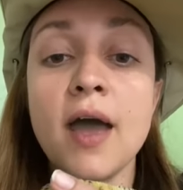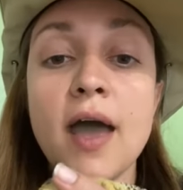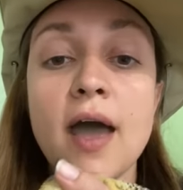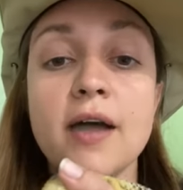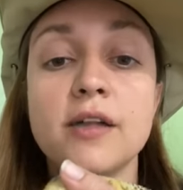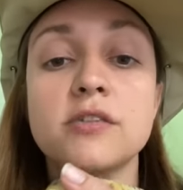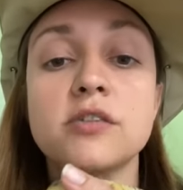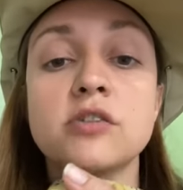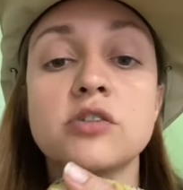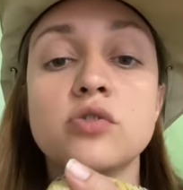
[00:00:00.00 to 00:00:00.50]

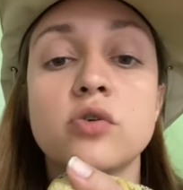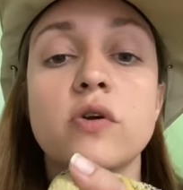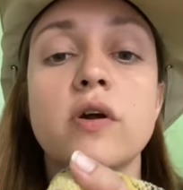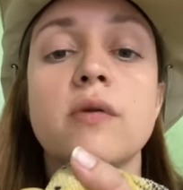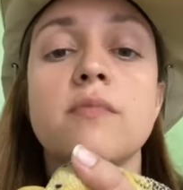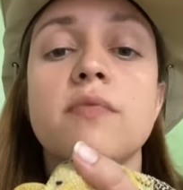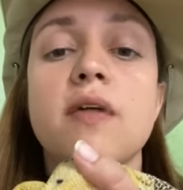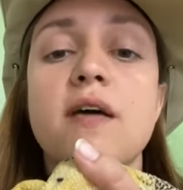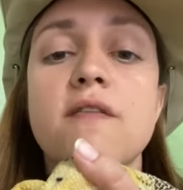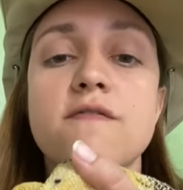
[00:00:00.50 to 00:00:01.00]
and store
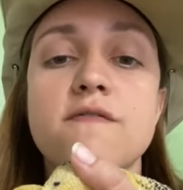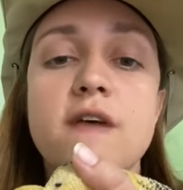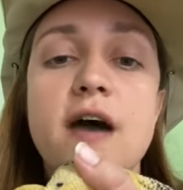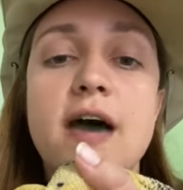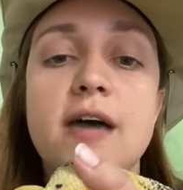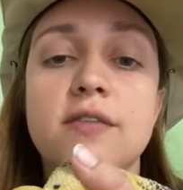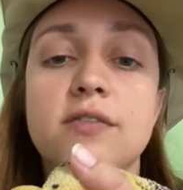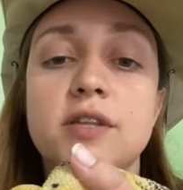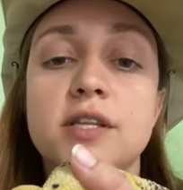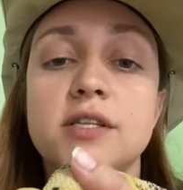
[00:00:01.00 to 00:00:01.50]
up that
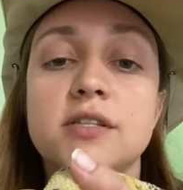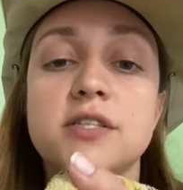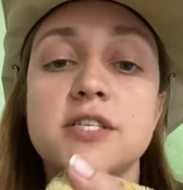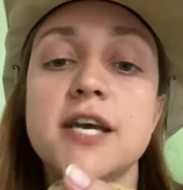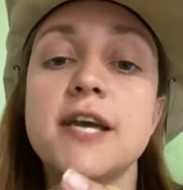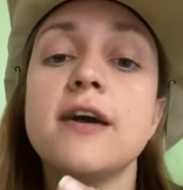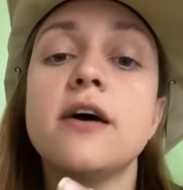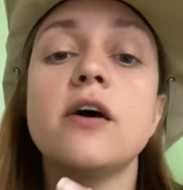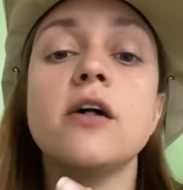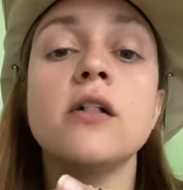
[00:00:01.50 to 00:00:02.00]
fat in this
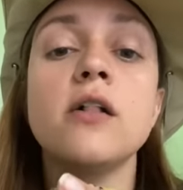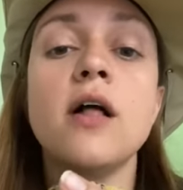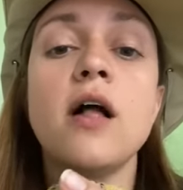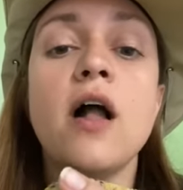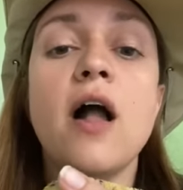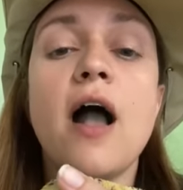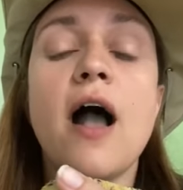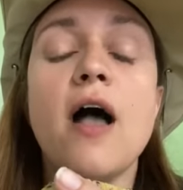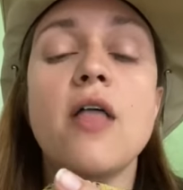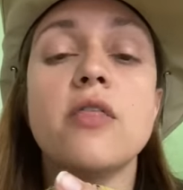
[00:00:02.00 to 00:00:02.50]
tail.
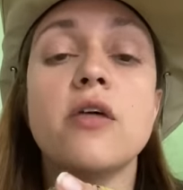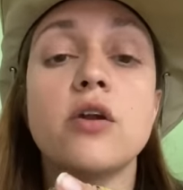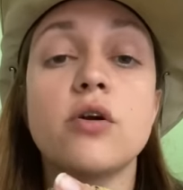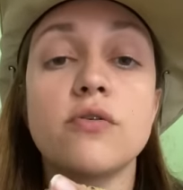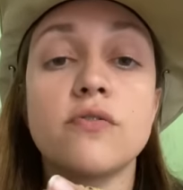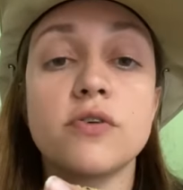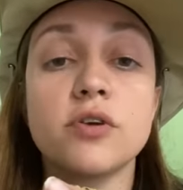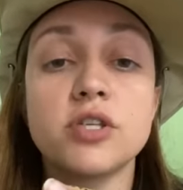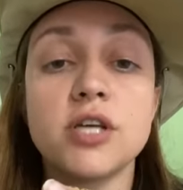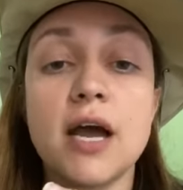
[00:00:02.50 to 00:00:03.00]
And then
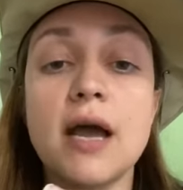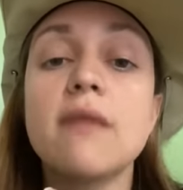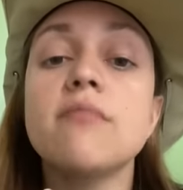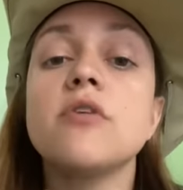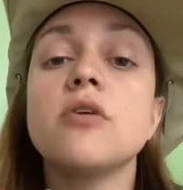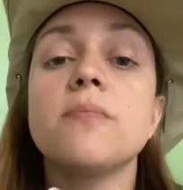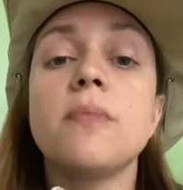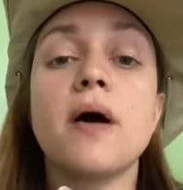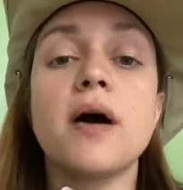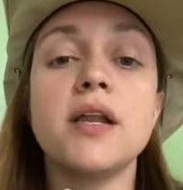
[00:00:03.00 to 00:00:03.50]
over time,
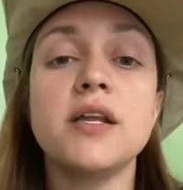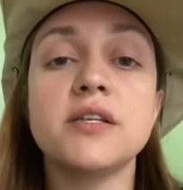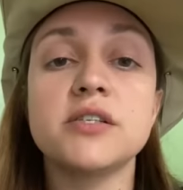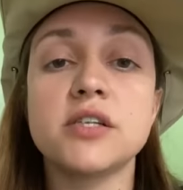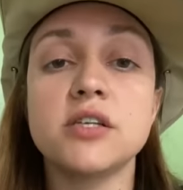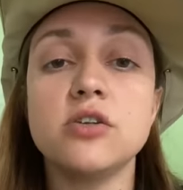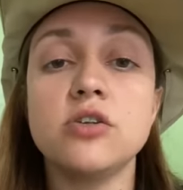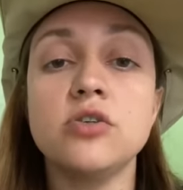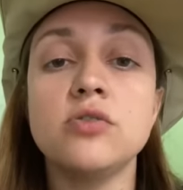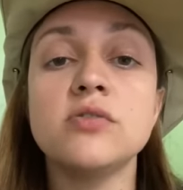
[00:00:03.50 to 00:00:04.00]
their bodies
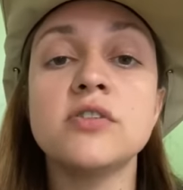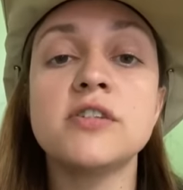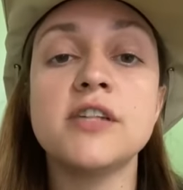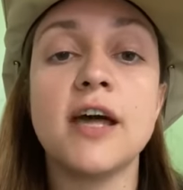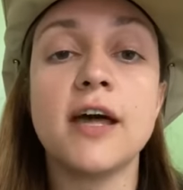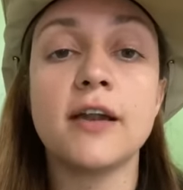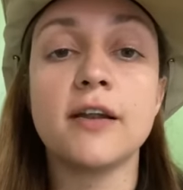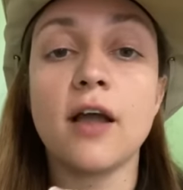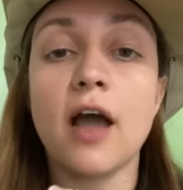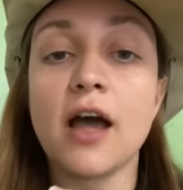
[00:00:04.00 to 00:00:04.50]
can use
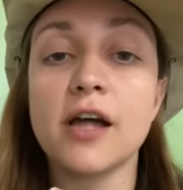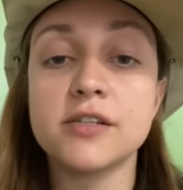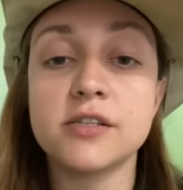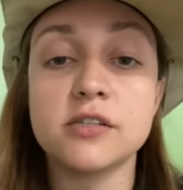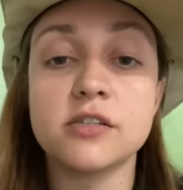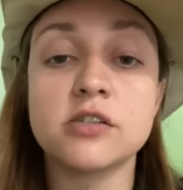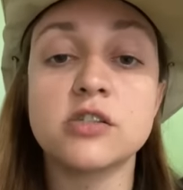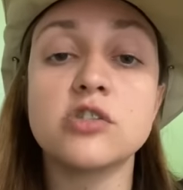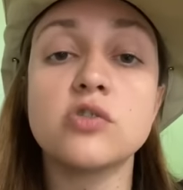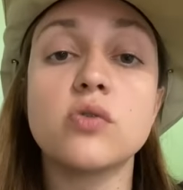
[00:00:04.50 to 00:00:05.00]
that as a
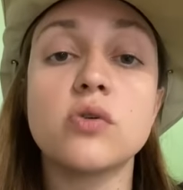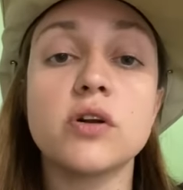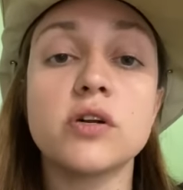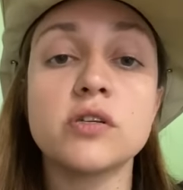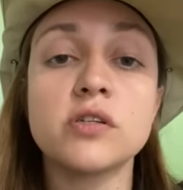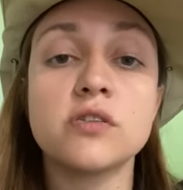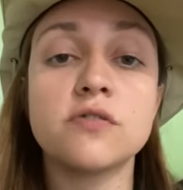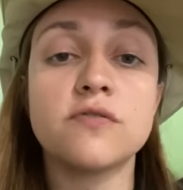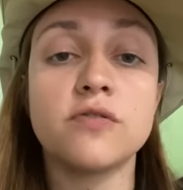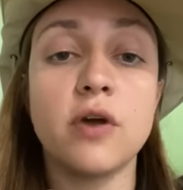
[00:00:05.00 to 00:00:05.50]

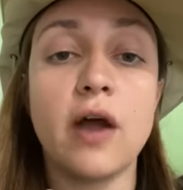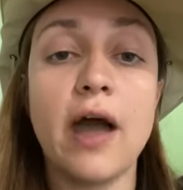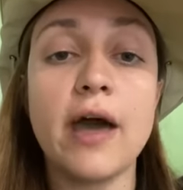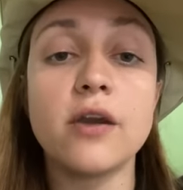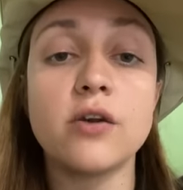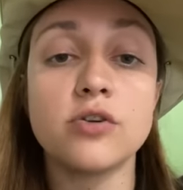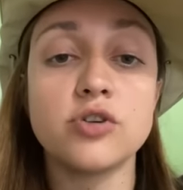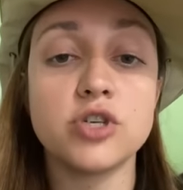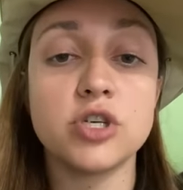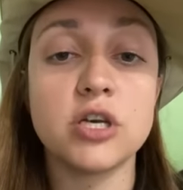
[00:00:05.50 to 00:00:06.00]
source for
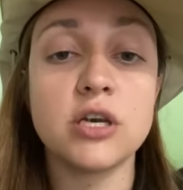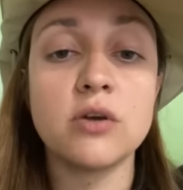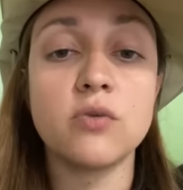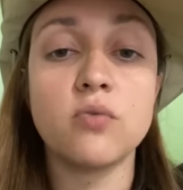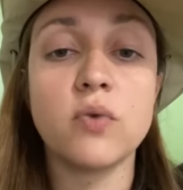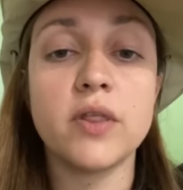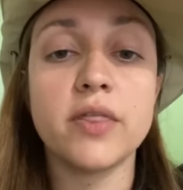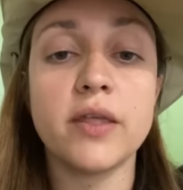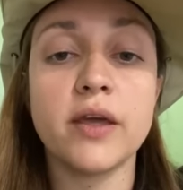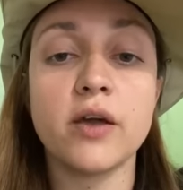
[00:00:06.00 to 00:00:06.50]
energy
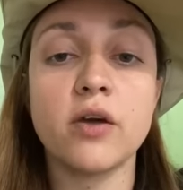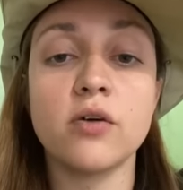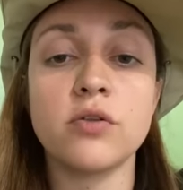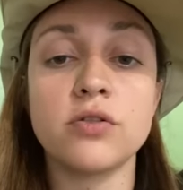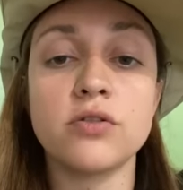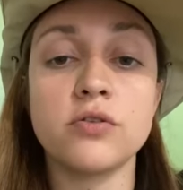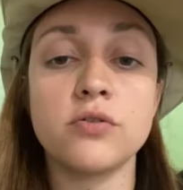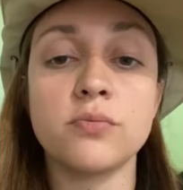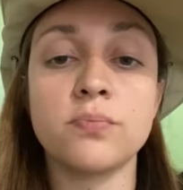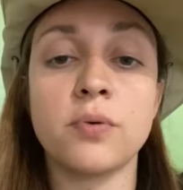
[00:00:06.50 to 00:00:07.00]
when they go
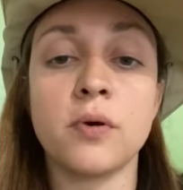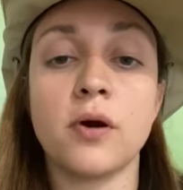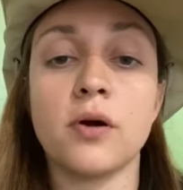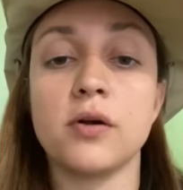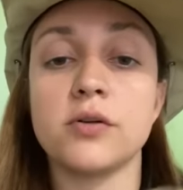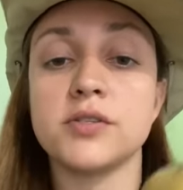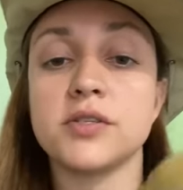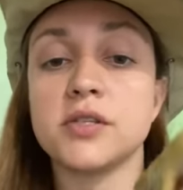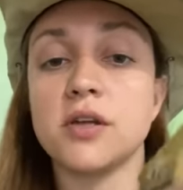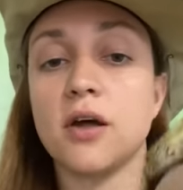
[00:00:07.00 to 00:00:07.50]
through
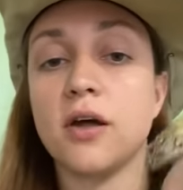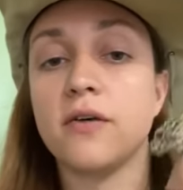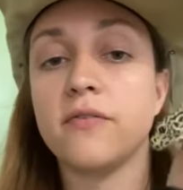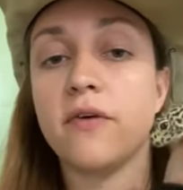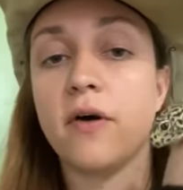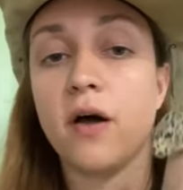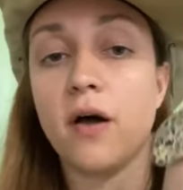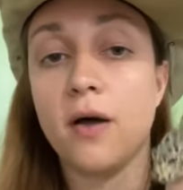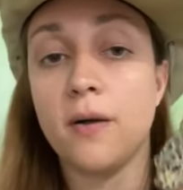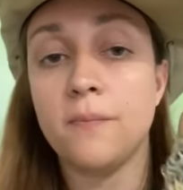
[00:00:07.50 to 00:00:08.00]
parts of
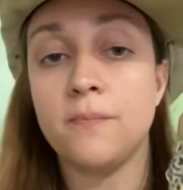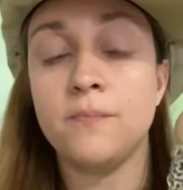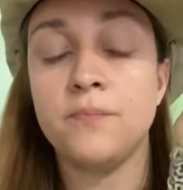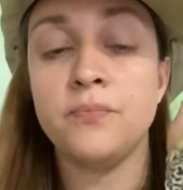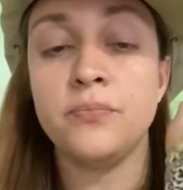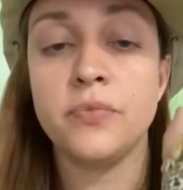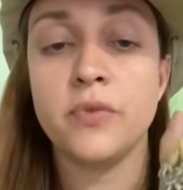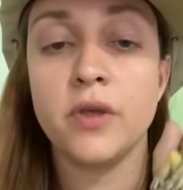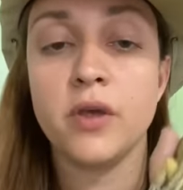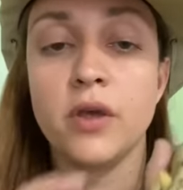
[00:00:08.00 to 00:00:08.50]
um,
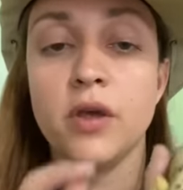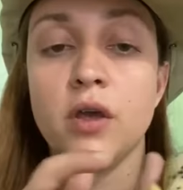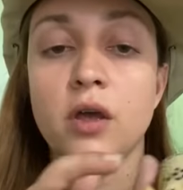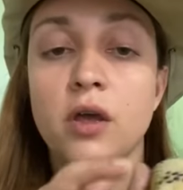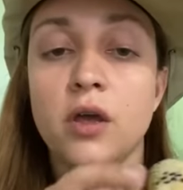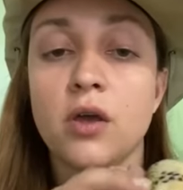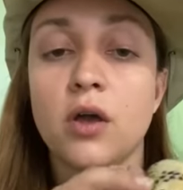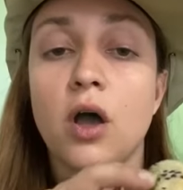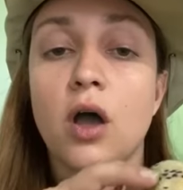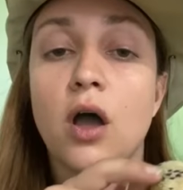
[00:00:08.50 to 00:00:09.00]

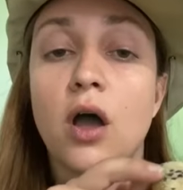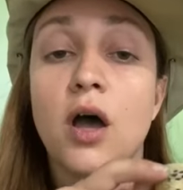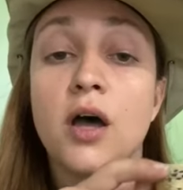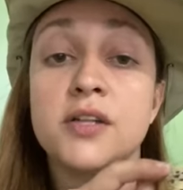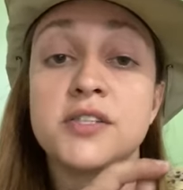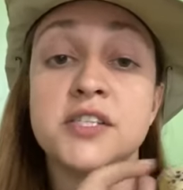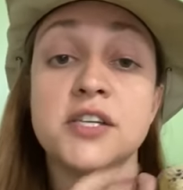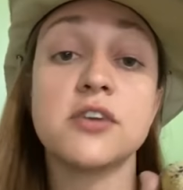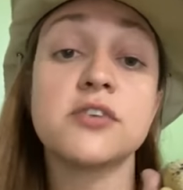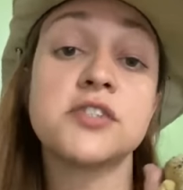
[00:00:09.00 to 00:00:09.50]
uh,
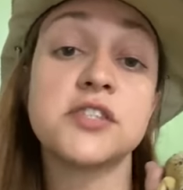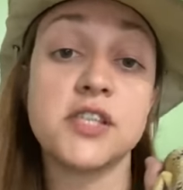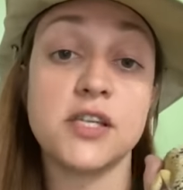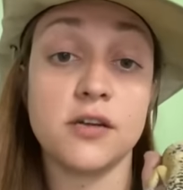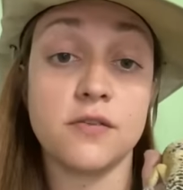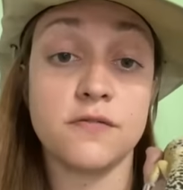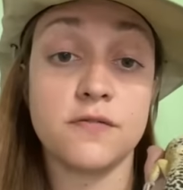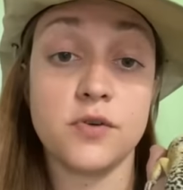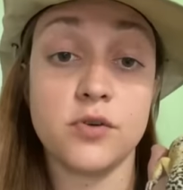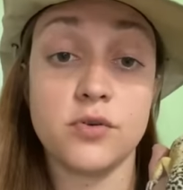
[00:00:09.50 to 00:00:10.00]
scarcity
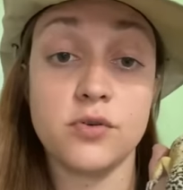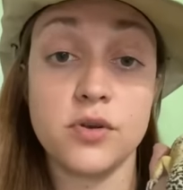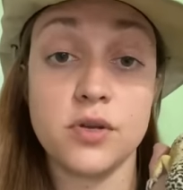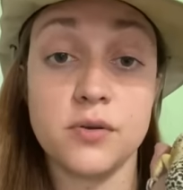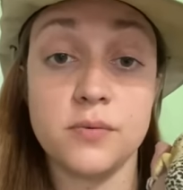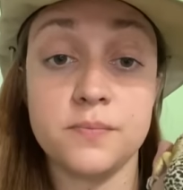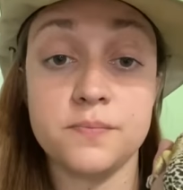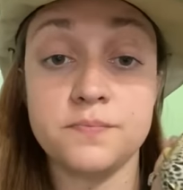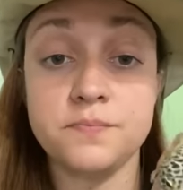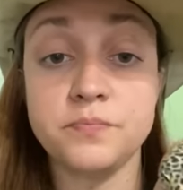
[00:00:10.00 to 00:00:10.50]
of food.
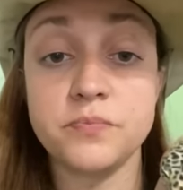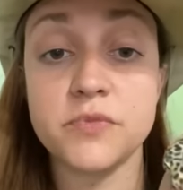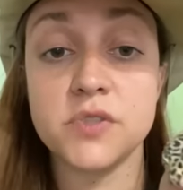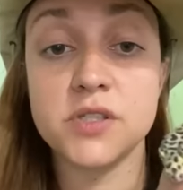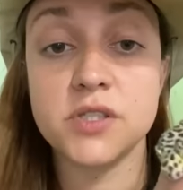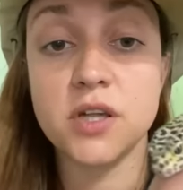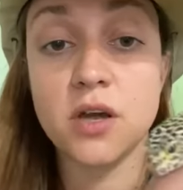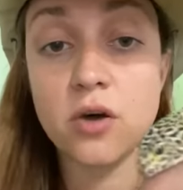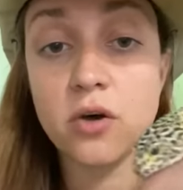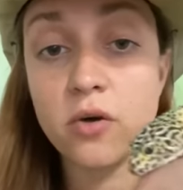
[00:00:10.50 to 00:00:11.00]

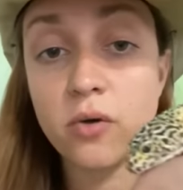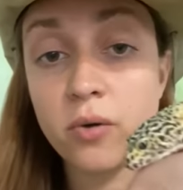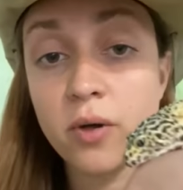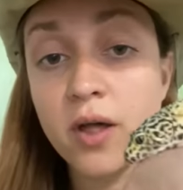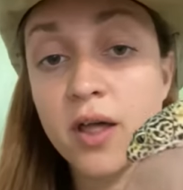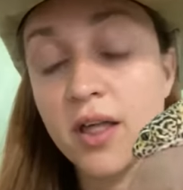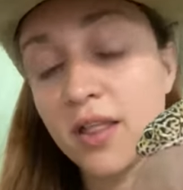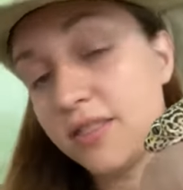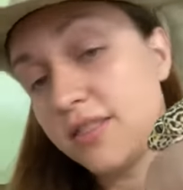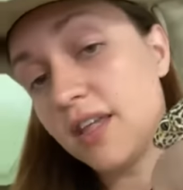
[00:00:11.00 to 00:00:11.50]
So
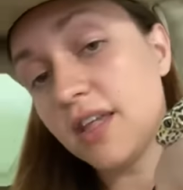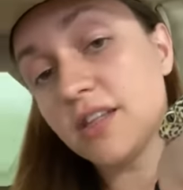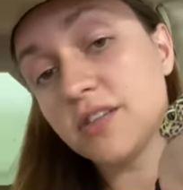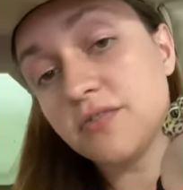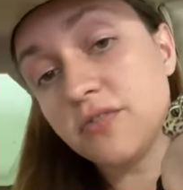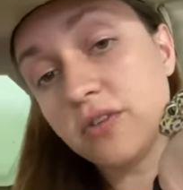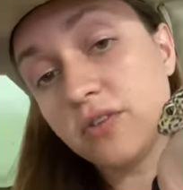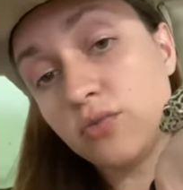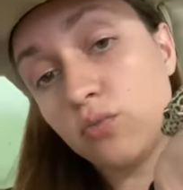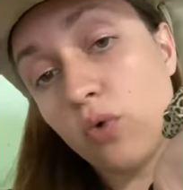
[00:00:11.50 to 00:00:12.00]
thanks
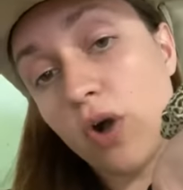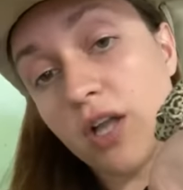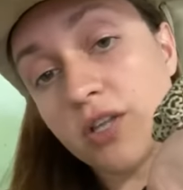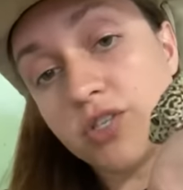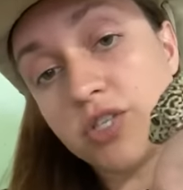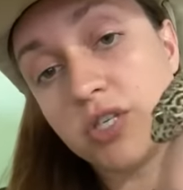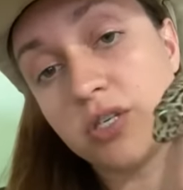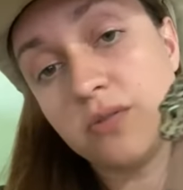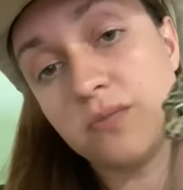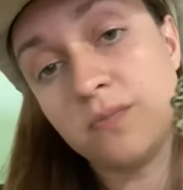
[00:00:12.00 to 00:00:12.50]
for
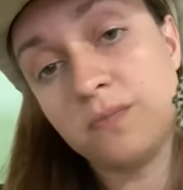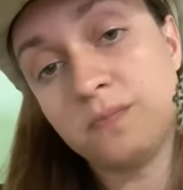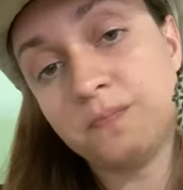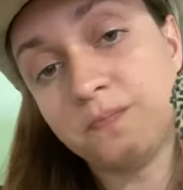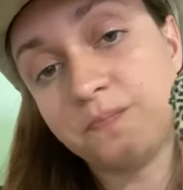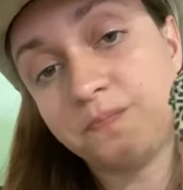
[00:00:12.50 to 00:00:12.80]
watching.